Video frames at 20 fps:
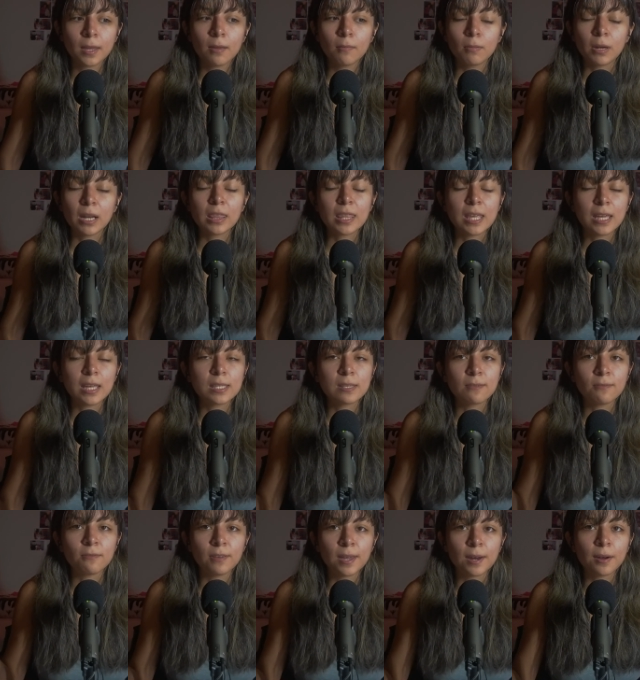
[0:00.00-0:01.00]
But I think it's a
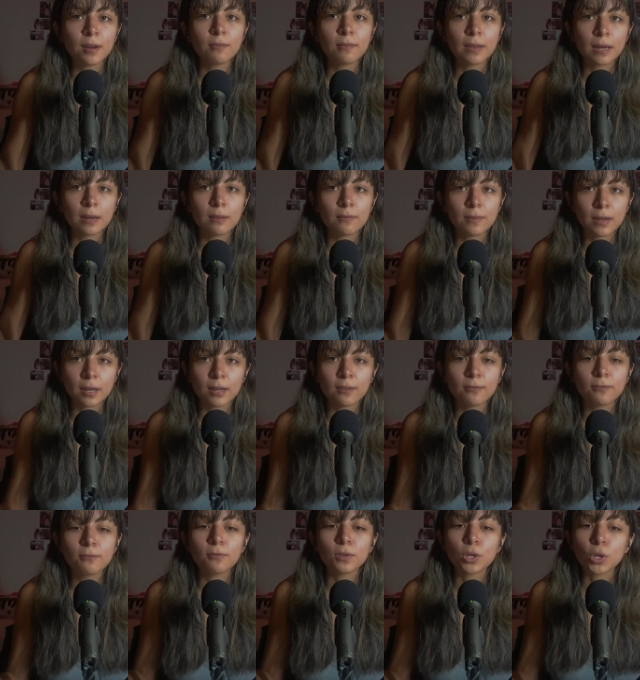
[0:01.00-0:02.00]
very, very, very
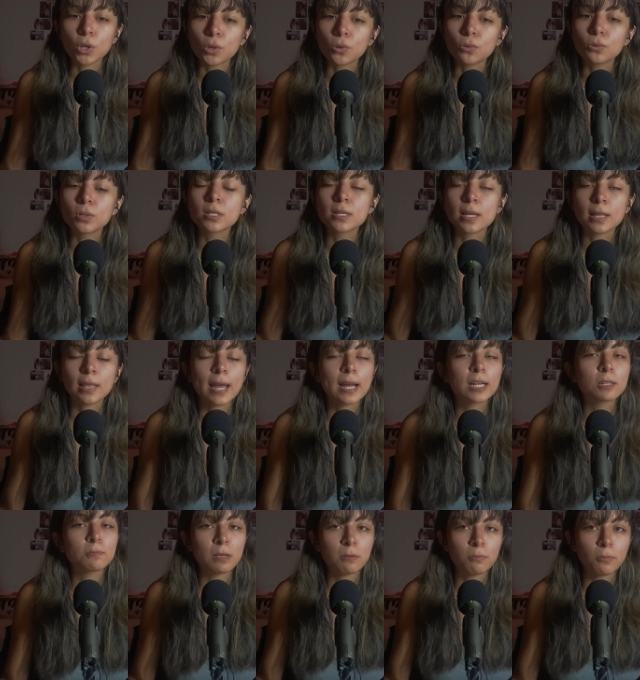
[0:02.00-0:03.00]
few
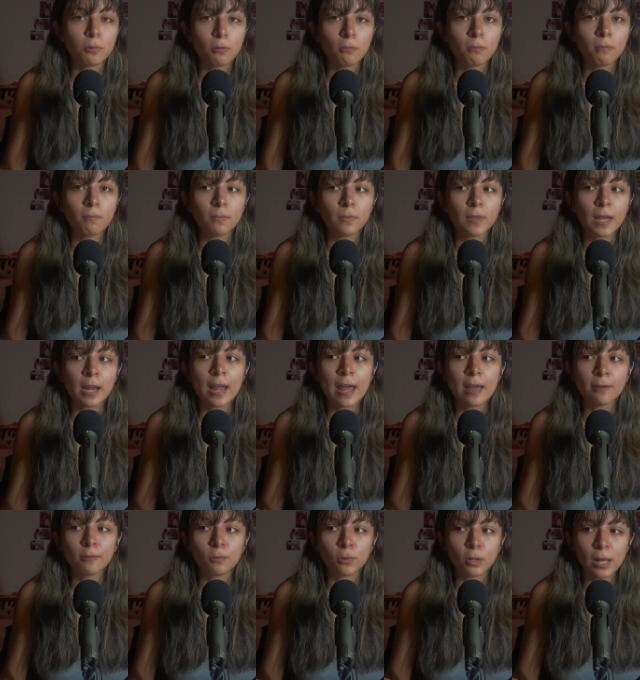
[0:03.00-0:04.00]
select people that
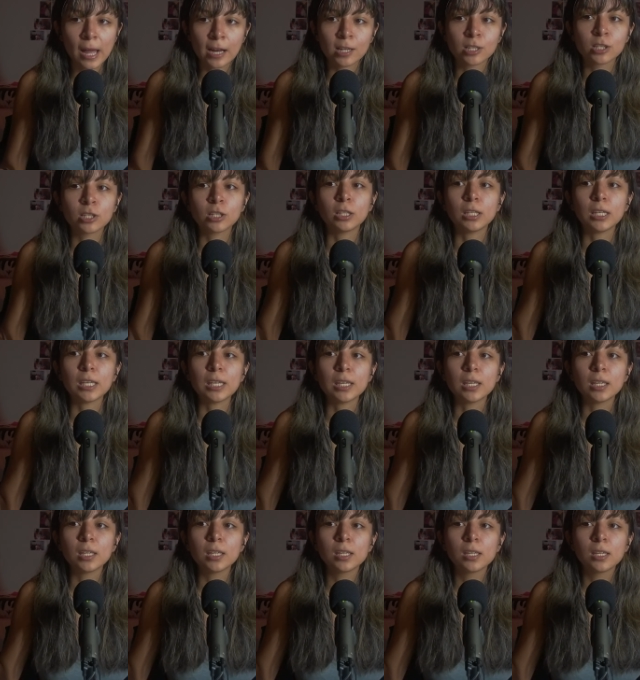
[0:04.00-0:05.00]
will
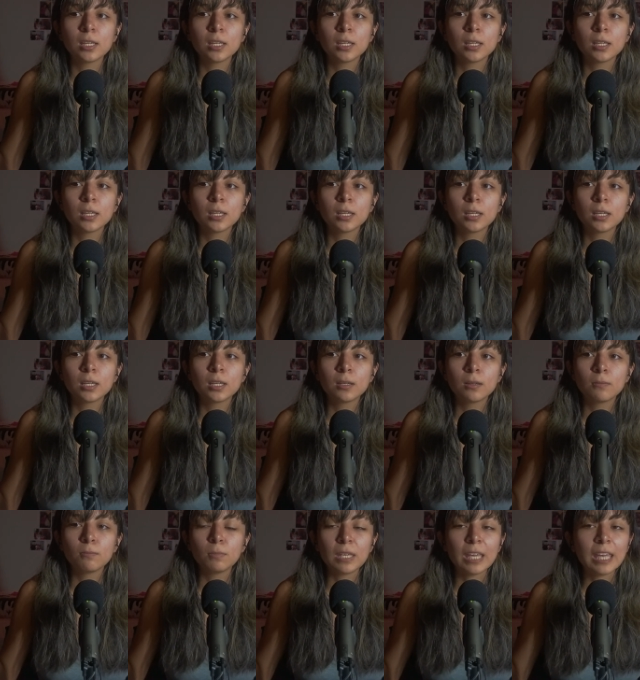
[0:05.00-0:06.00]
actually
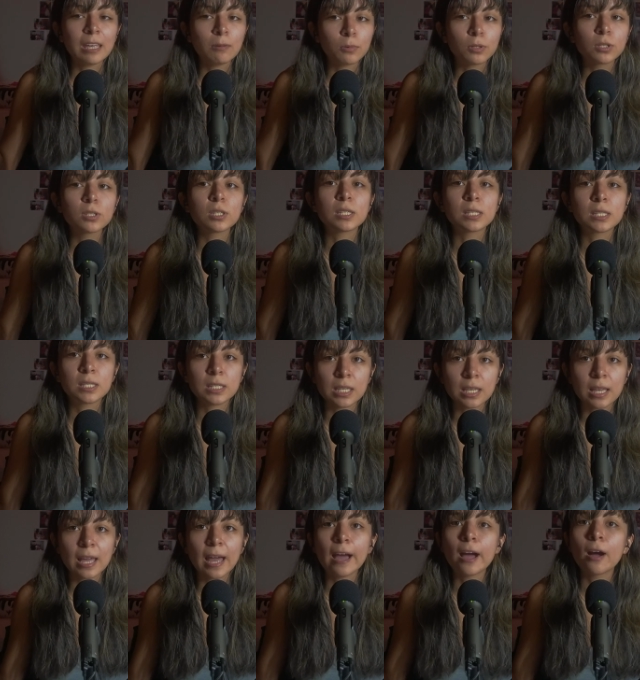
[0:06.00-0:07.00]
be able to
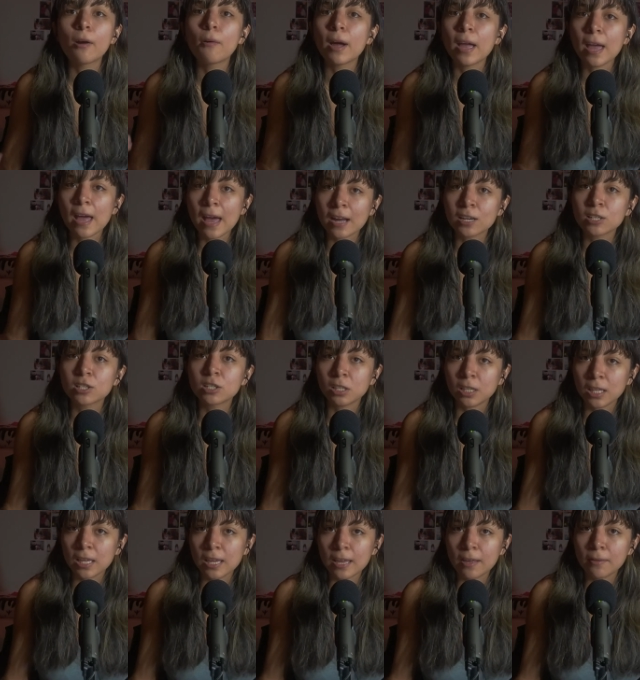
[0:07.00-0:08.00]
see how I
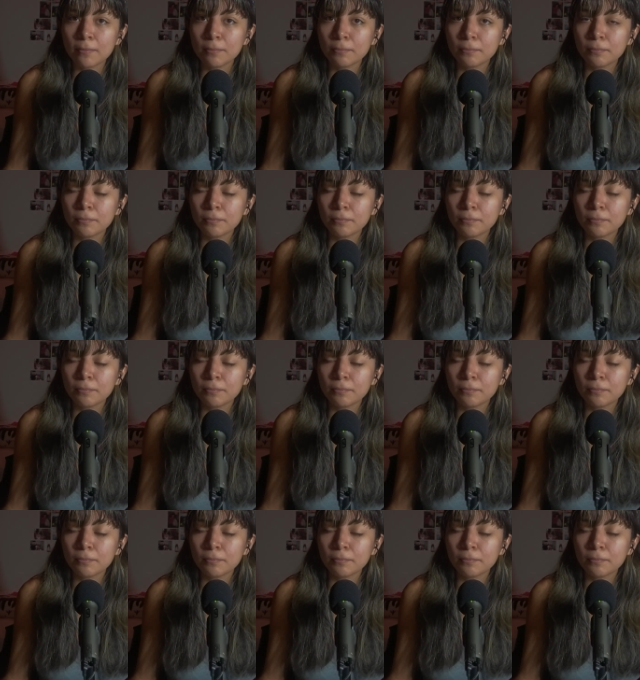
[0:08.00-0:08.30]
actually am.